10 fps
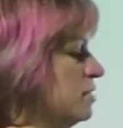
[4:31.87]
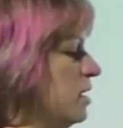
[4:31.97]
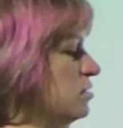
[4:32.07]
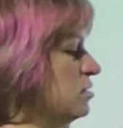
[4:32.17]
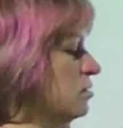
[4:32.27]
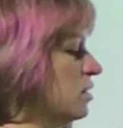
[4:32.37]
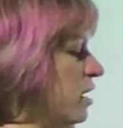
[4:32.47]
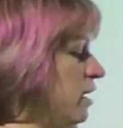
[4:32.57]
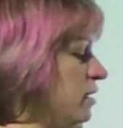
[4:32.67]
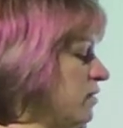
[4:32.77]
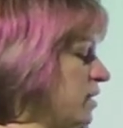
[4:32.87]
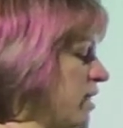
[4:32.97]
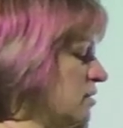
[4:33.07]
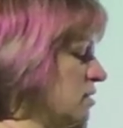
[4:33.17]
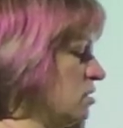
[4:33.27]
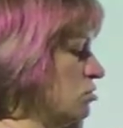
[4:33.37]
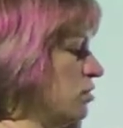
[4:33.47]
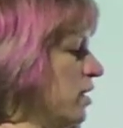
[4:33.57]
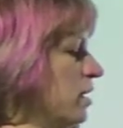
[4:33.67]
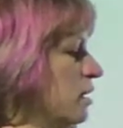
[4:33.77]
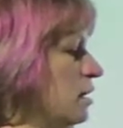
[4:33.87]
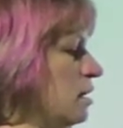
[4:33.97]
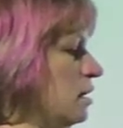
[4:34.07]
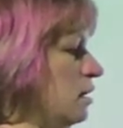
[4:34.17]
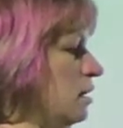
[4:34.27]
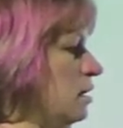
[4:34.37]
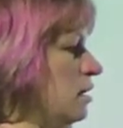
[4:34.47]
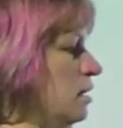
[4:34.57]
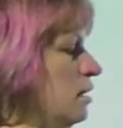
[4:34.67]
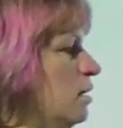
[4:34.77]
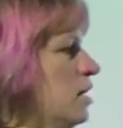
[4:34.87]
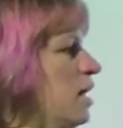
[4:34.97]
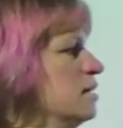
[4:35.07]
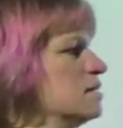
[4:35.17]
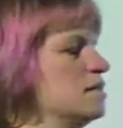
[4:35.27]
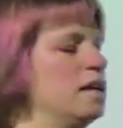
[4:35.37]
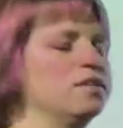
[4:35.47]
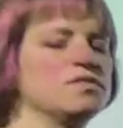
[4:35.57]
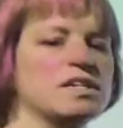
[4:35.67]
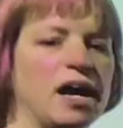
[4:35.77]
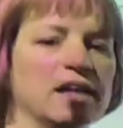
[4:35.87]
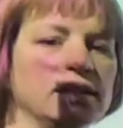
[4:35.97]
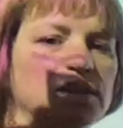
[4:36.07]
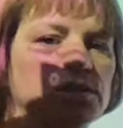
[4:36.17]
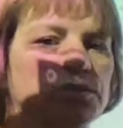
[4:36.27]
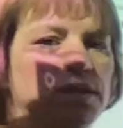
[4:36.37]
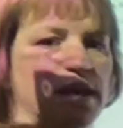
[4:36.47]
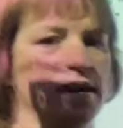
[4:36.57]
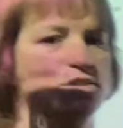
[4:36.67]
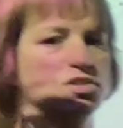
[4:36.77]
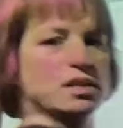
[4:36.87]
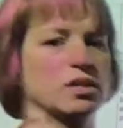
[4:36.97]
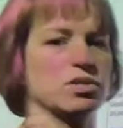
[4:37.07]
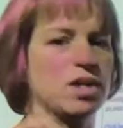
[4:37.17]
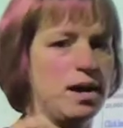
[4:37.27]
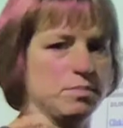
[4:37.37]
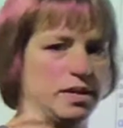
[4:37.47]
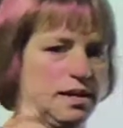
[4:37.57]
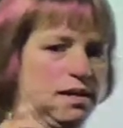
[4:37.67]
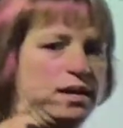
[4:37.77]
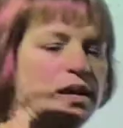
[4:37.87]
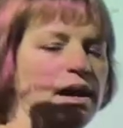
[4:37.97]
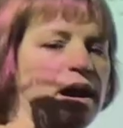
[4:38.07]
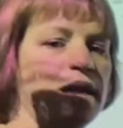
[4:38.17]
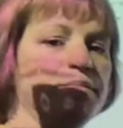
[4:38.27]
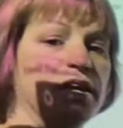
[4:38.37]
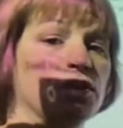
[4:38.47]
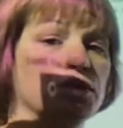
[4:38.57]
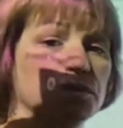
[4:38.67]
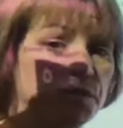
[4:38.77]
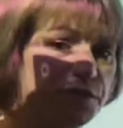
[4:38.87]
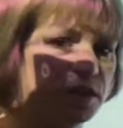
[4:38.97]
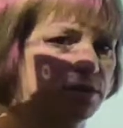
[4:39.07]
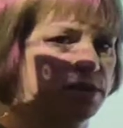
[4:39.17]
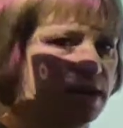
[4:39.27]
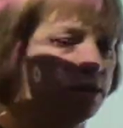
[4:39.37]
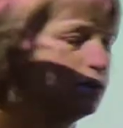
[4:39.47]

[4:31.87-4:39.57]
I do kind of a nasty trick. Instead of telling you the age that they're dominant, I make you figure it out